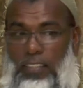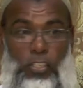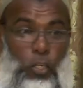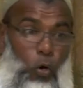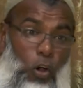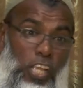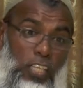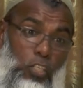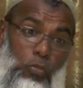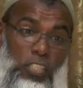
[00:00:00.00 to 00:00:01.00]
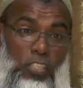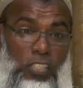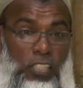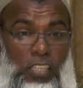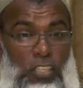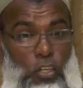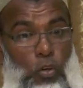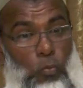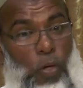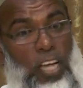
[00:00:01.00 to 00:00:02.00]
You know, all you have to do is, you
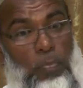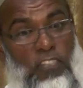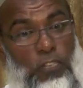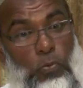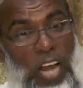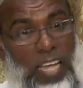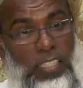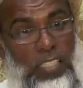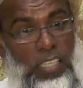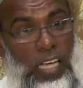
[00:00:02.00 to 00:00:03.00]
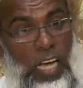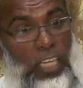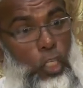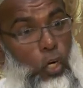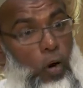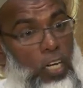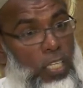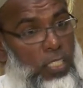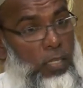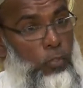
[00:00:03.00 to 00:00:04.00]
know, wake up a few nights and you grow
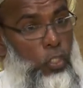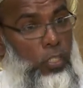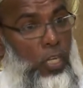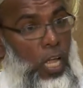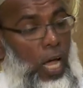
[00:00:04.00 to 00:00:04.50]
accustomed to it.